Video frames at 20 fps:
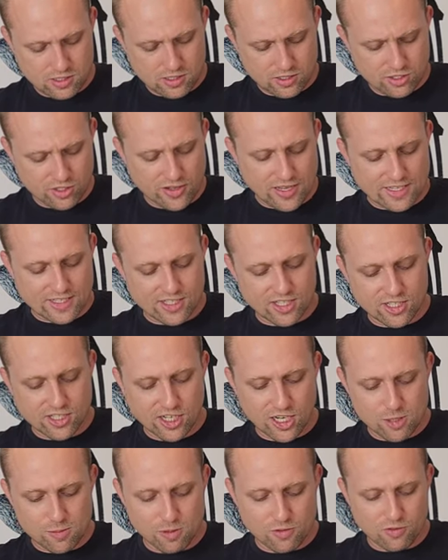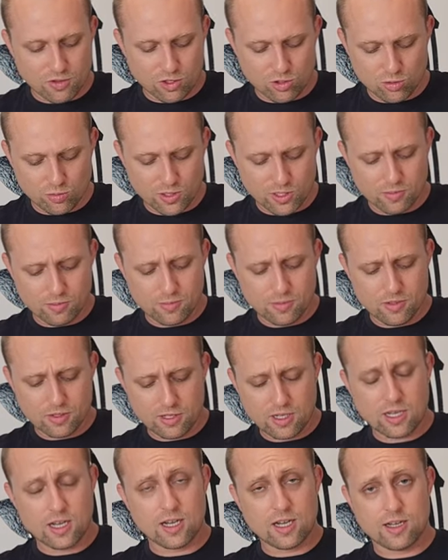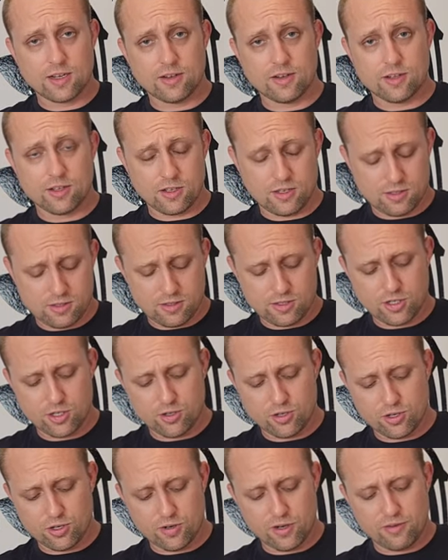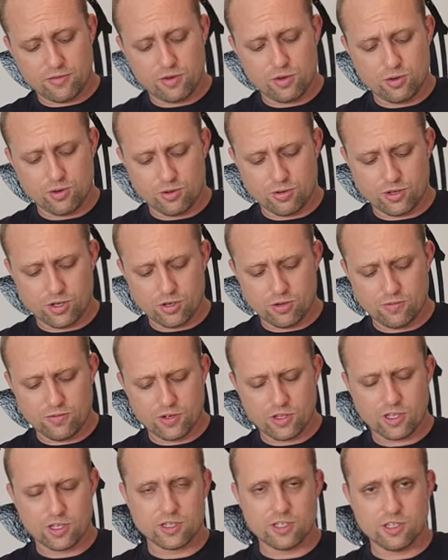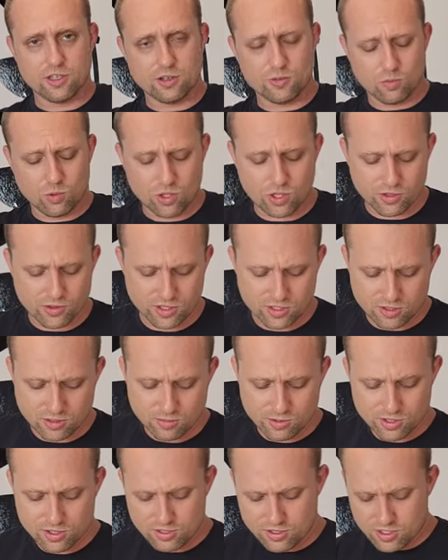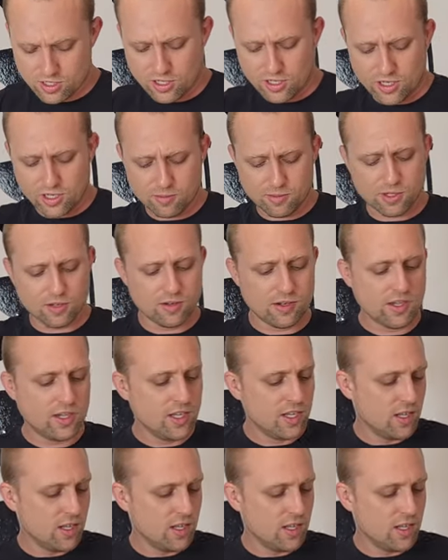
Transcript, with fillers: So that's the type of aluminum on the yo-yo. If you don't know, if you're like, Dylan, what are these numbers you're talking about?